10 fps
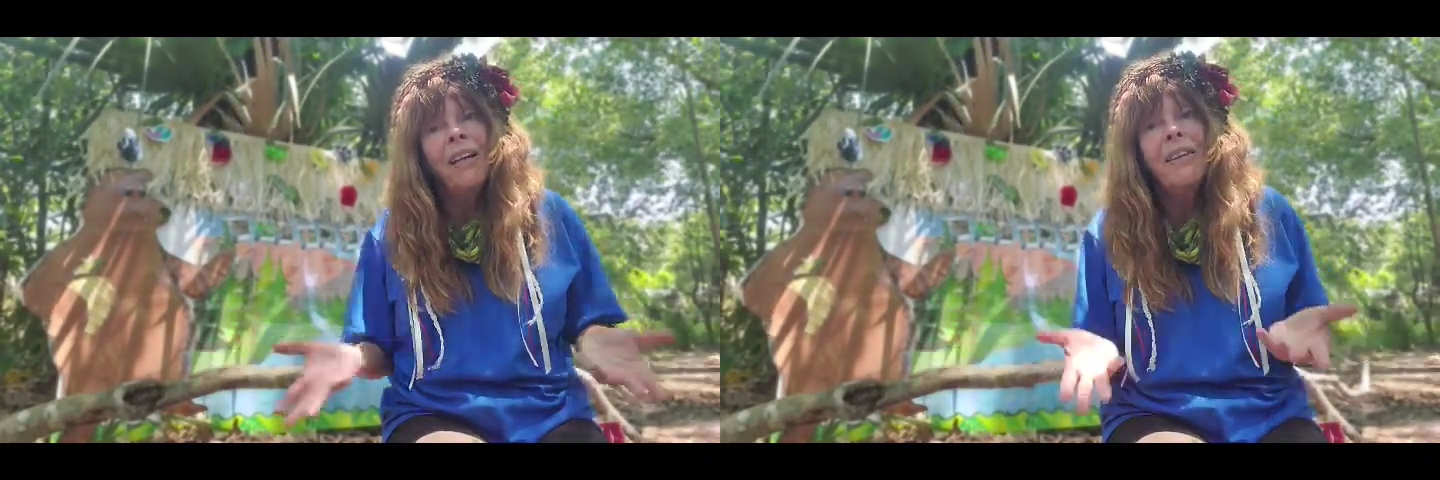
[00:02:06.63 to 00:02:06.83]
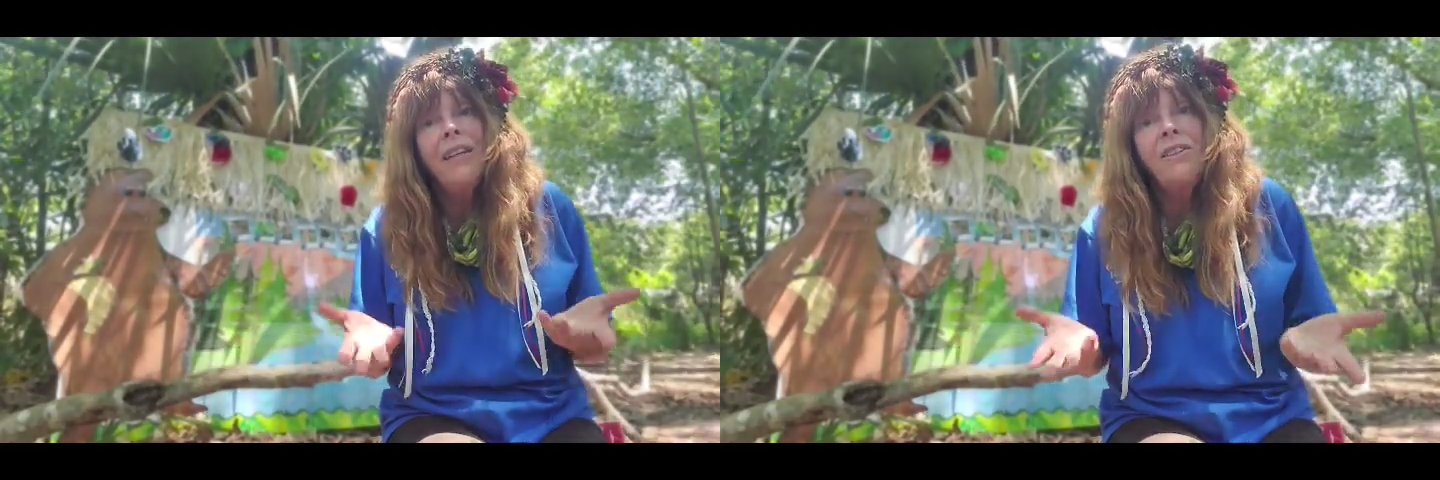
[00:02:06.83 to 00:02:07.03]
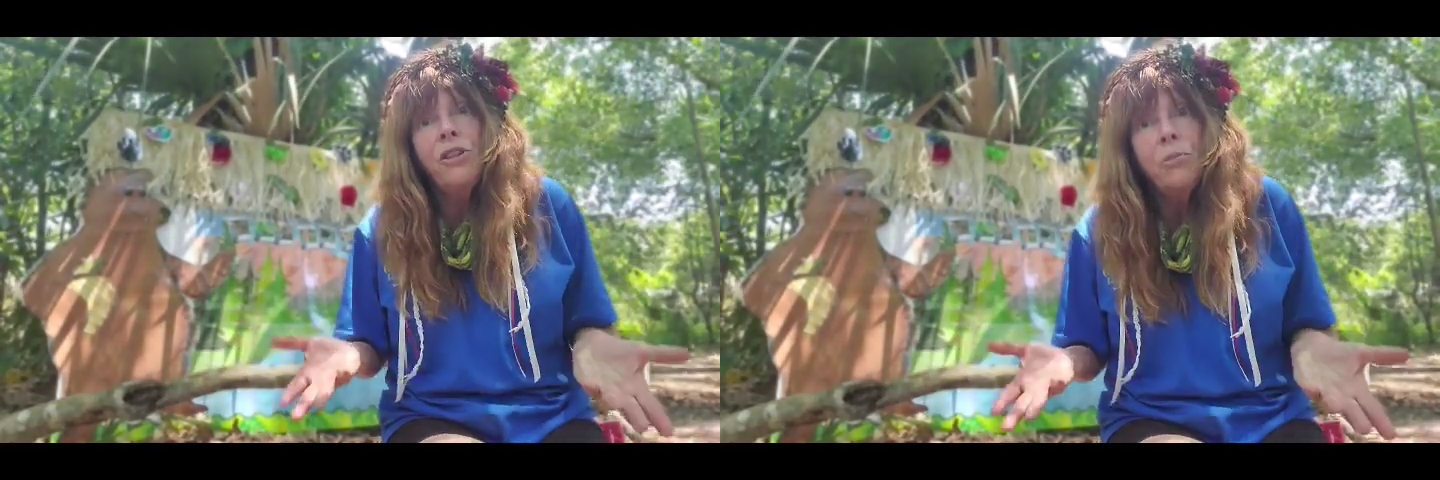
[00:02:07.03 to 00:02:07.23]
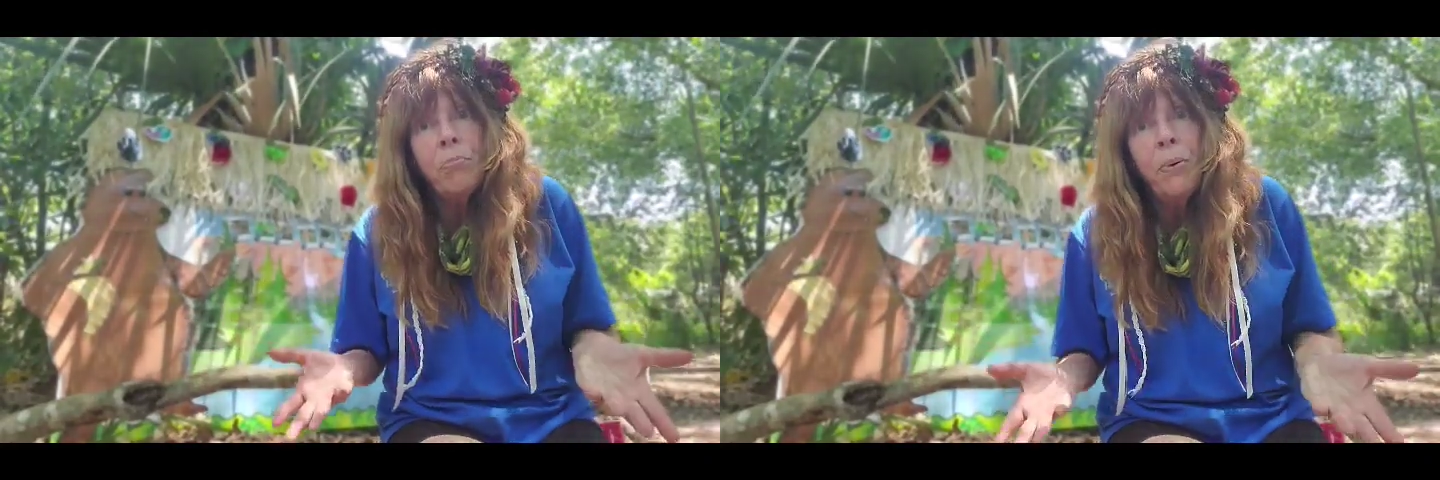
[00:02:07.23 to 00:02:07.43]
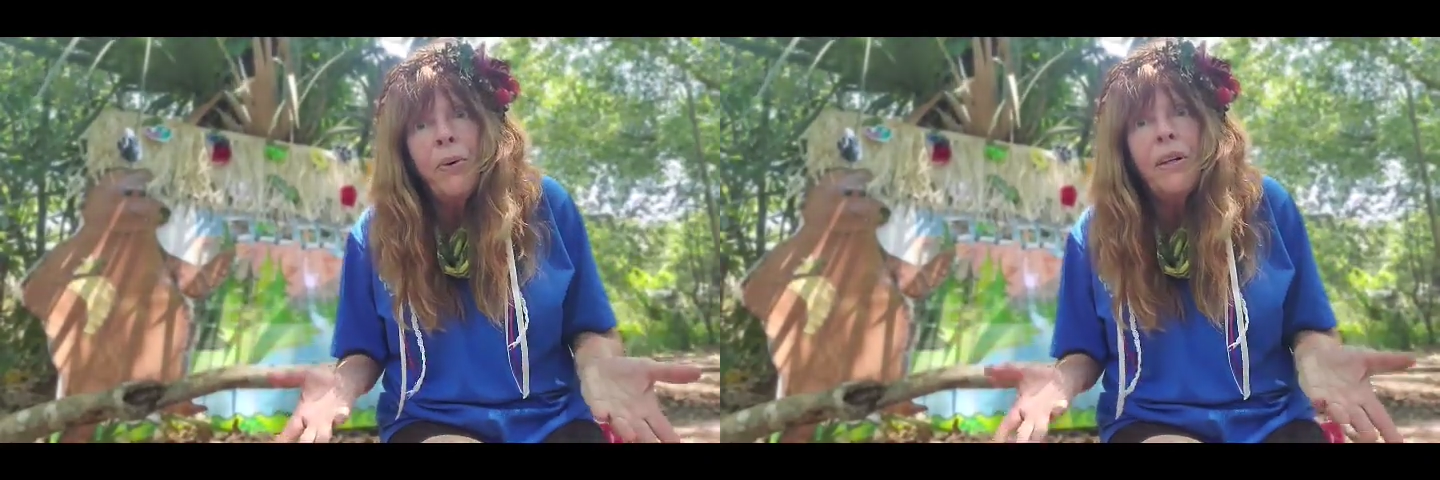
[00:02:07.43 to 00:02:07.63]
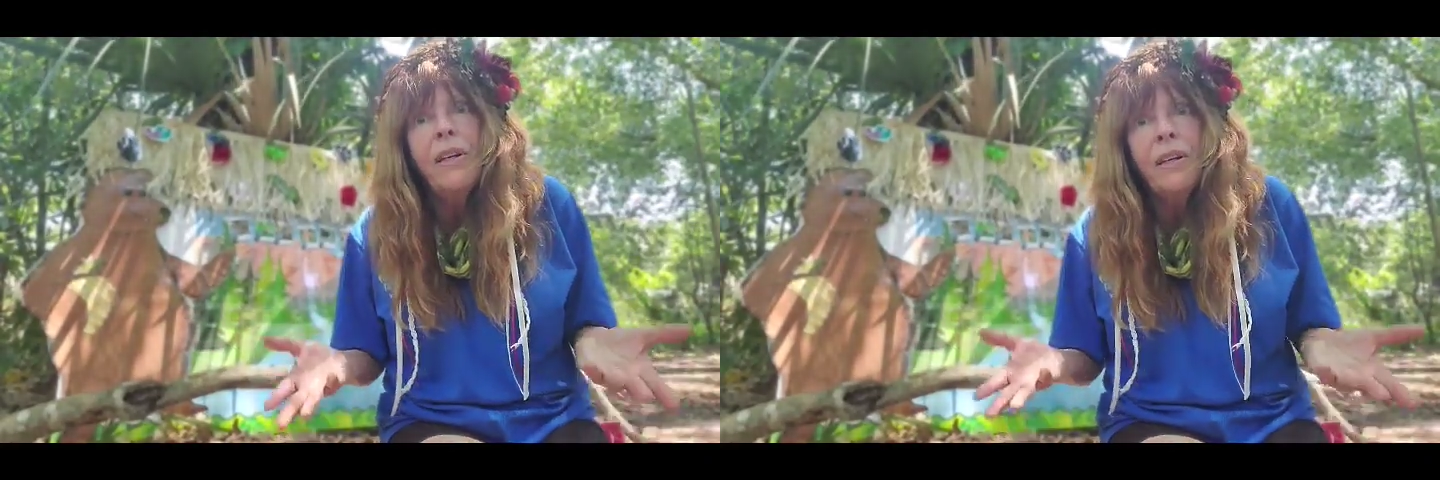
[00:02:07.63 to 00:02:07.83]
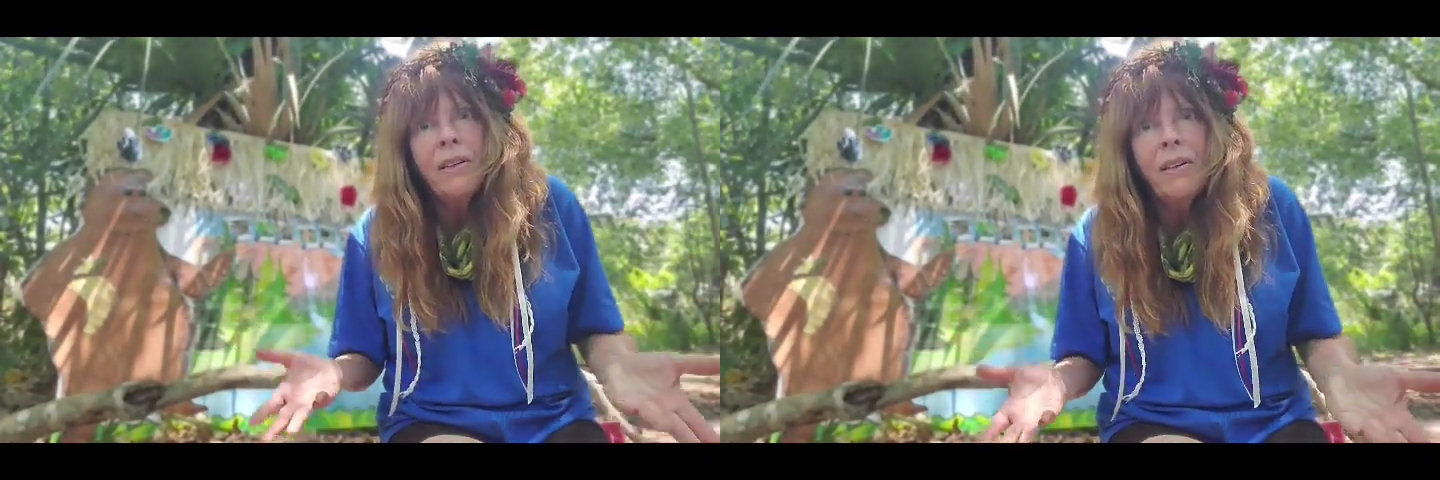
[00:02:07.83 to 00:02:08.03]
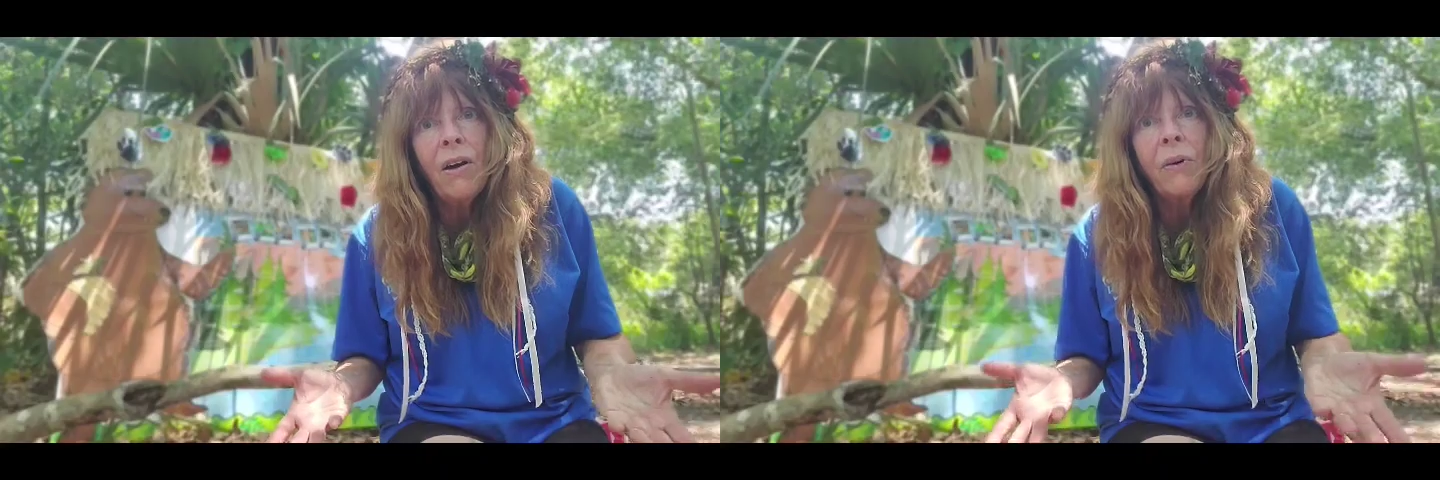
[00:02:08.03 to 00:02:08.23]
They're just born
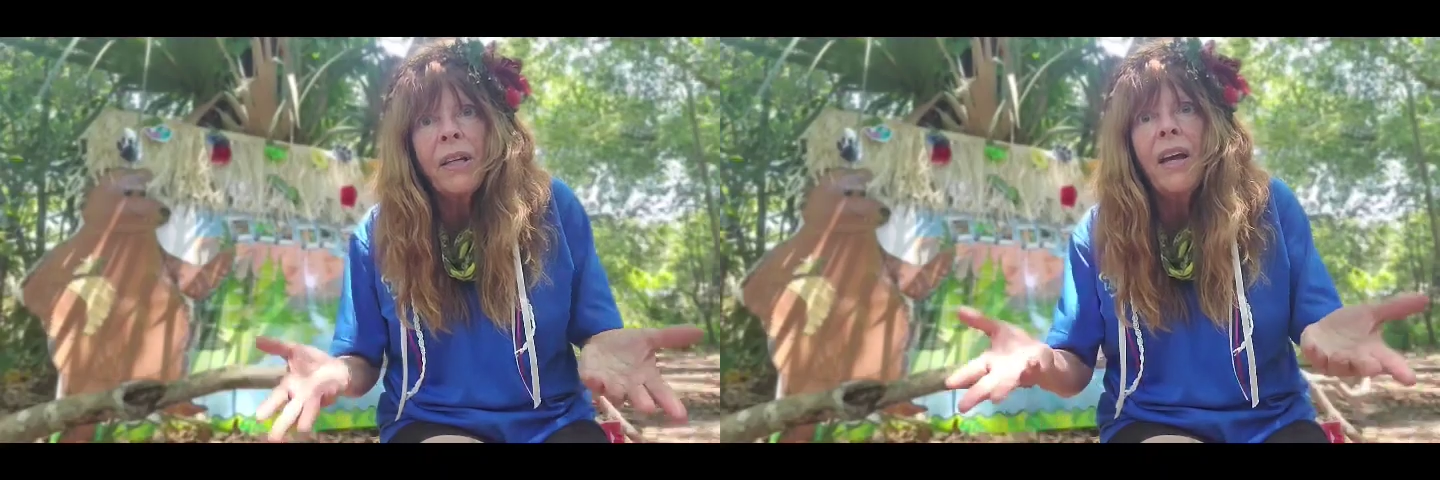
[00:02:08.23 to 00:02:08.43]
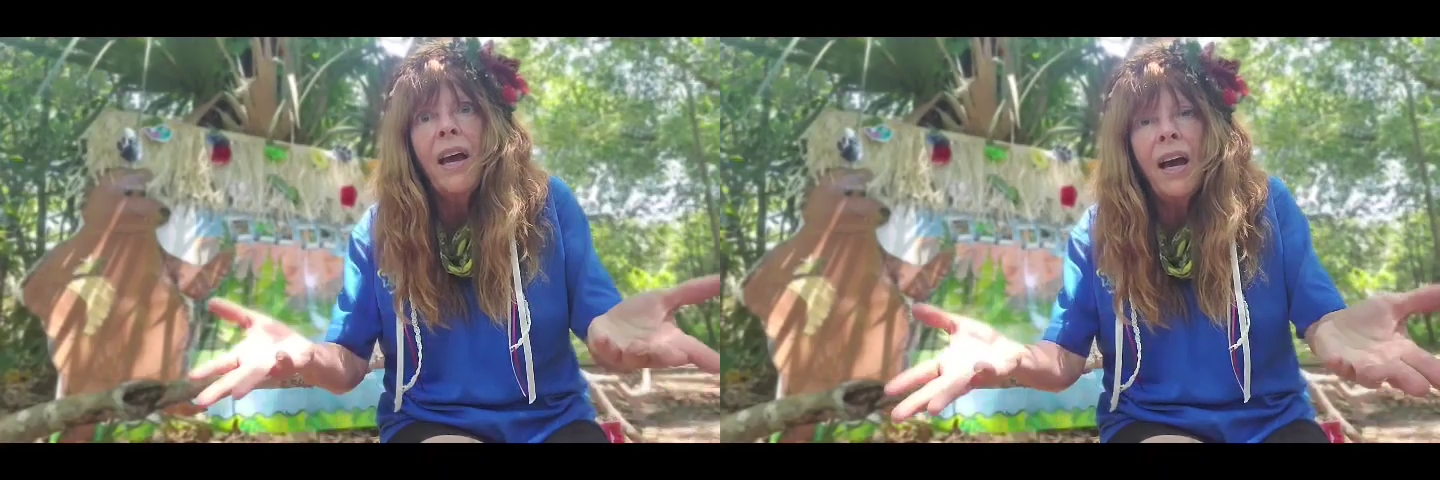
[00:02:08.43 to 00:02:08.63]
knowing